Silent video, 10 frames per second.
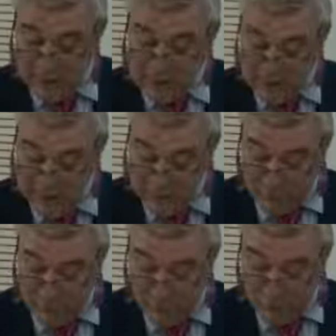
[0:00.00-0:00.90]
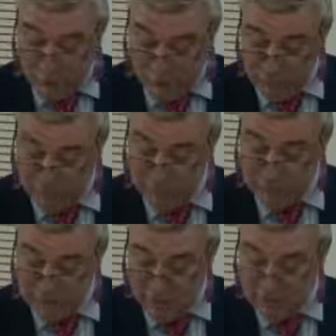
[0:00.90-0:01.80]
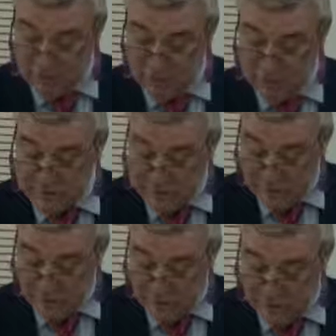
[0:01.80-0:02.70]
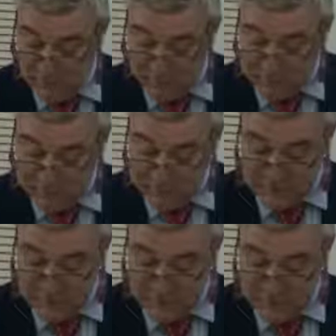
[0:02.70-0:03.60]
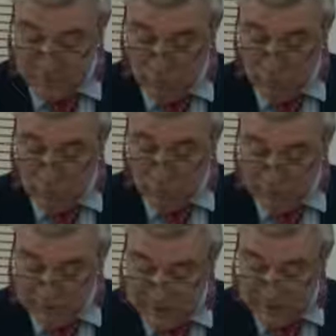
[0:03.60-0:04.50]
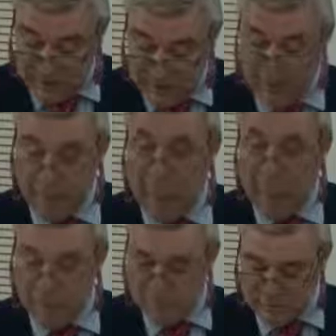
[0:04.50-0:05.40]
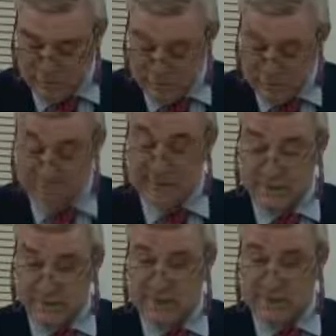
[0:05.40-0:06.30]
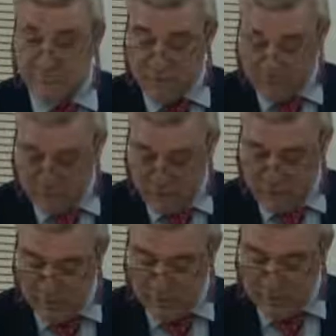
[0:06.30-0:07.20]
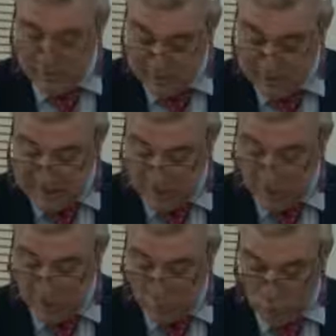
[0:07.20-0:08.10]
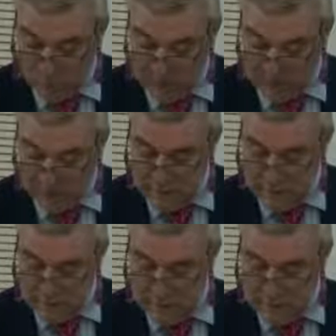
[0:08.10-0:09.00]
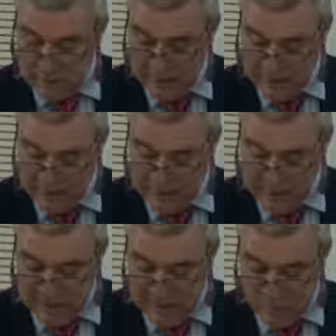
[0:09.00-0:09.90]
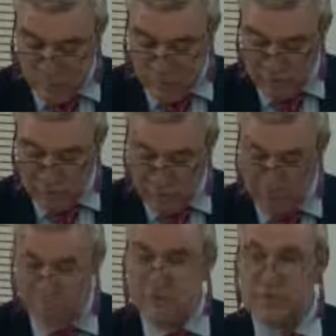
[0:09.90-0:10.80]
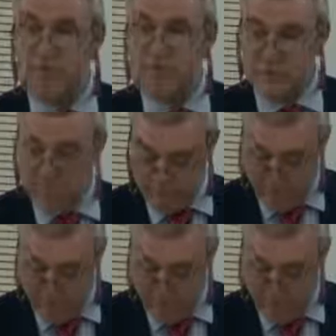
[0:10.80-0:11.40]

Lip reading: Aside from the obvious monetary saving, the system now recycles approximately 65% of the water and is in line with the government's green